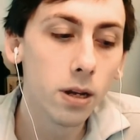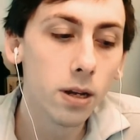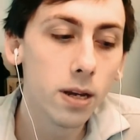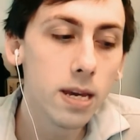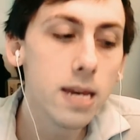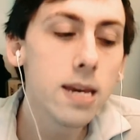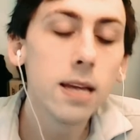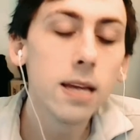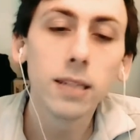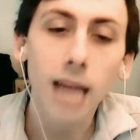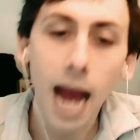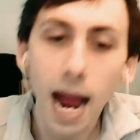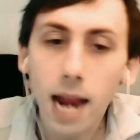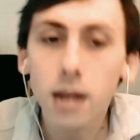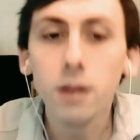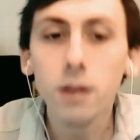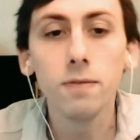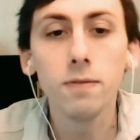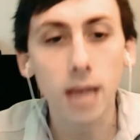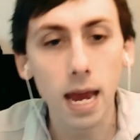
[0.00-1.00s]
it's
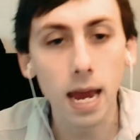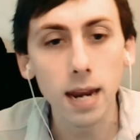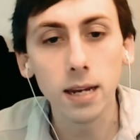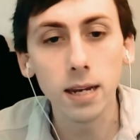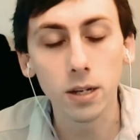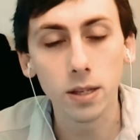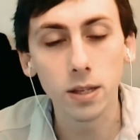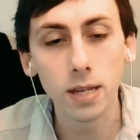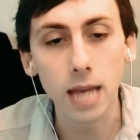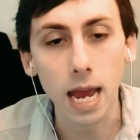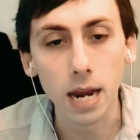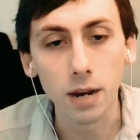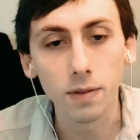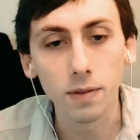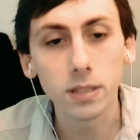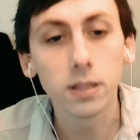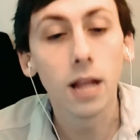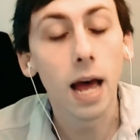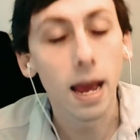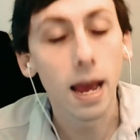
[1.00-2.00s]
kind of getting to the end of
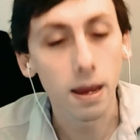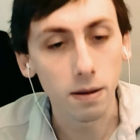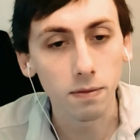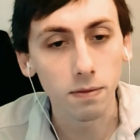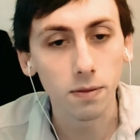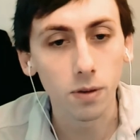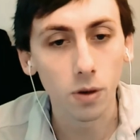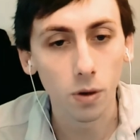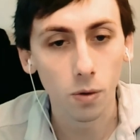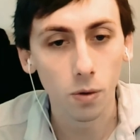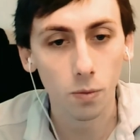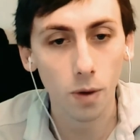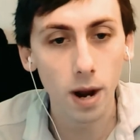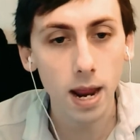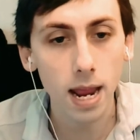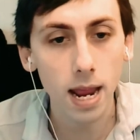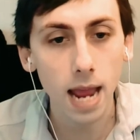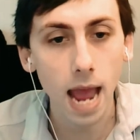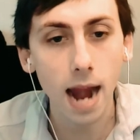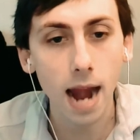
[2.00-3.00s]
its life, right?